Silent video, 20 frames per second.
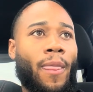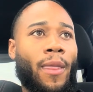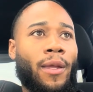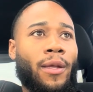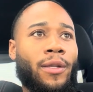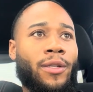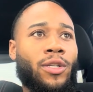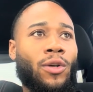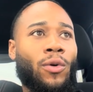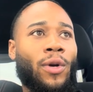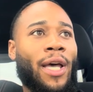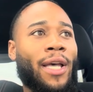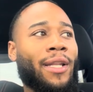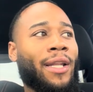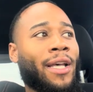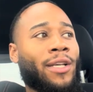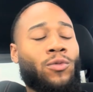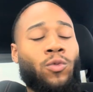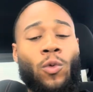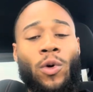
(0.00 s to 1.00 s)
And so
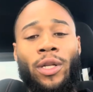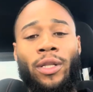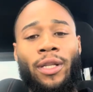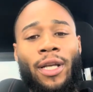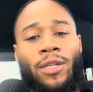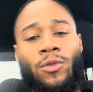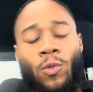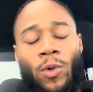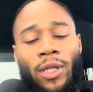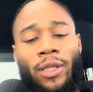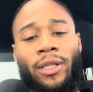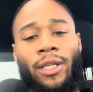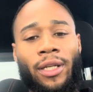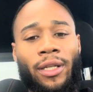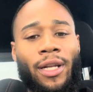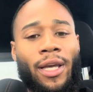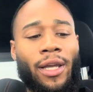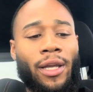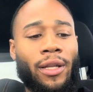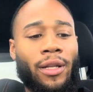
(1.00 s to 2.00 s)
that's one thing
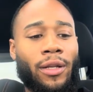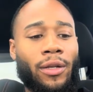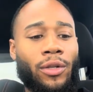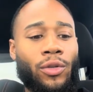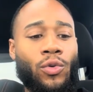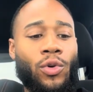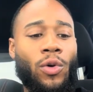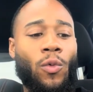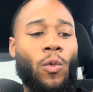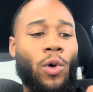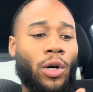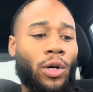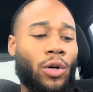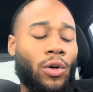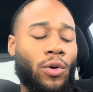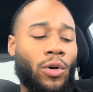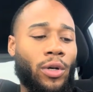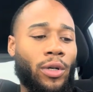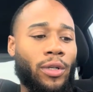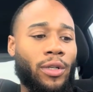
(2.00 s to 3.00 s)
that you can work
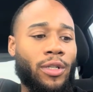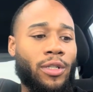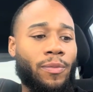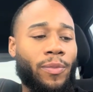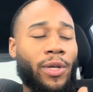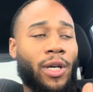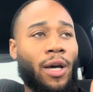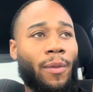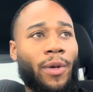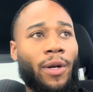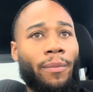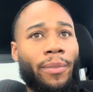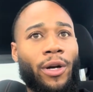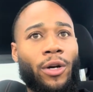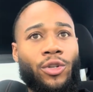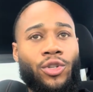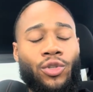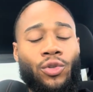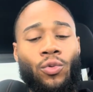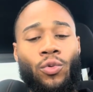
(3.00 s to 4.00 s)
on, is becoming a better
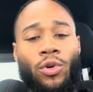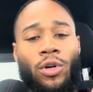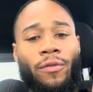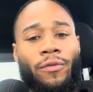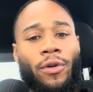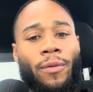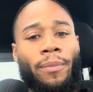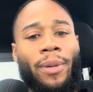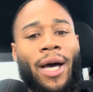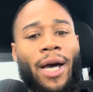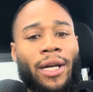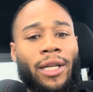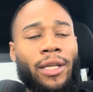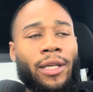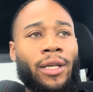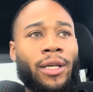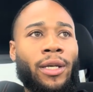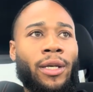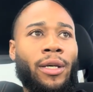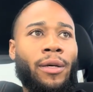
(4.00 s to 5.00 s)
steward of your body.
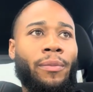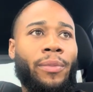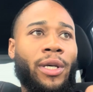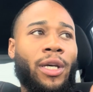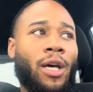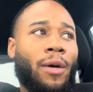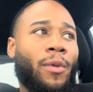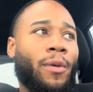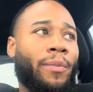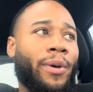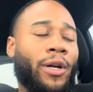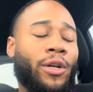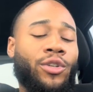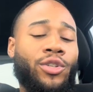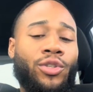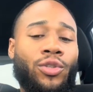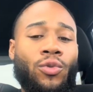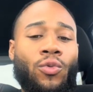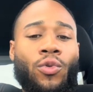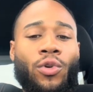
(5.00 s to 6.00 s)
Become a better
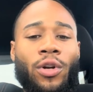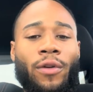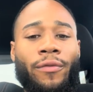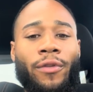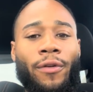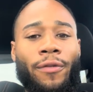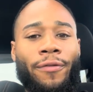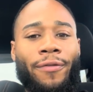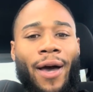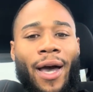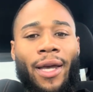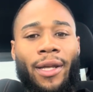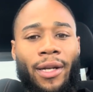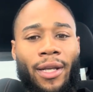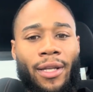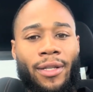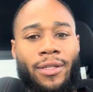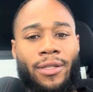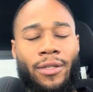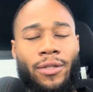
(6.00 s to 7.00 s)
steward of your
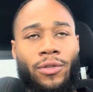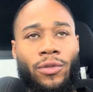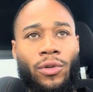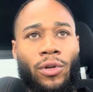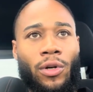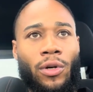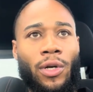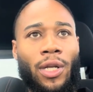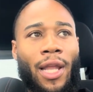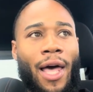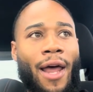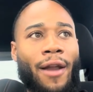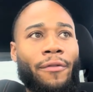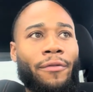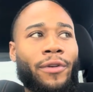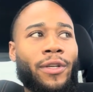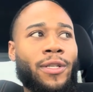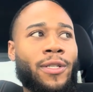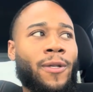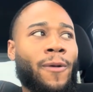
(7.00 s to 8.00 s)
finances. A lot of
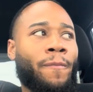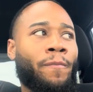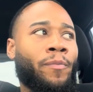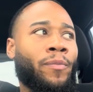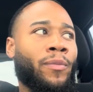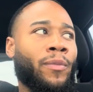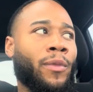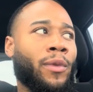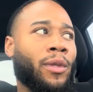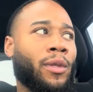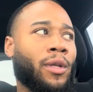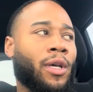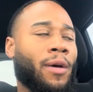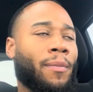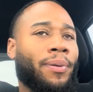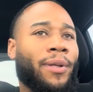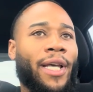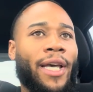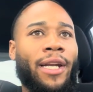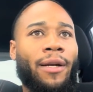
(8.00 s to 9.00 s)
us
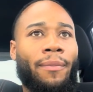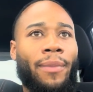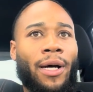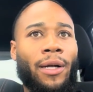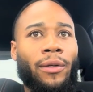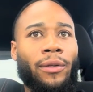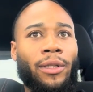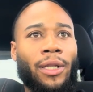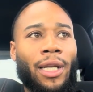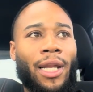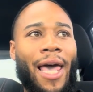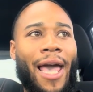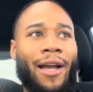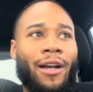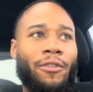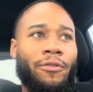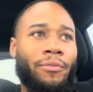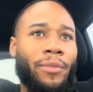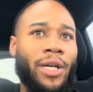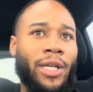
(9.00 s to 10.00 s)
complain about the lack
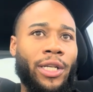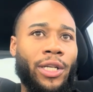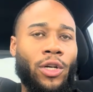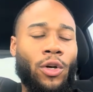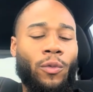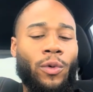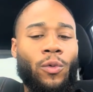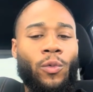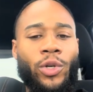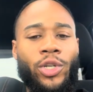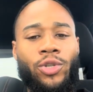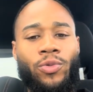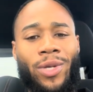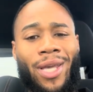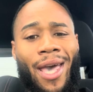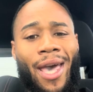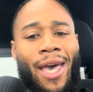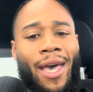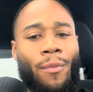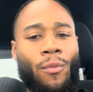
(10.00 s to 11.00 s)
of money, or we wish we
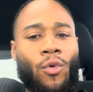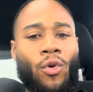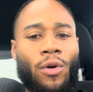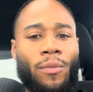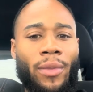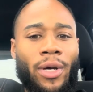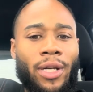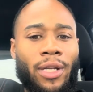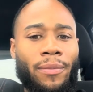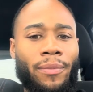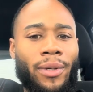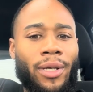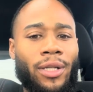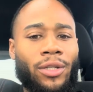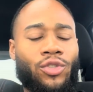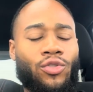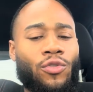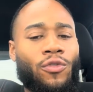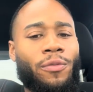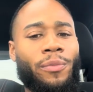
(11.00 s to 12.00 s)
had more money, but
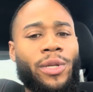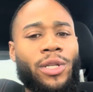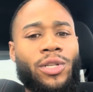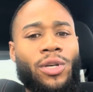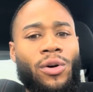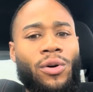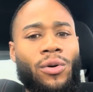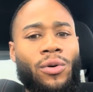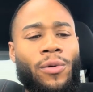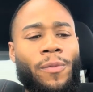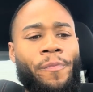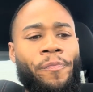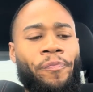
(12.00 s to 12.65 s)
truth be told,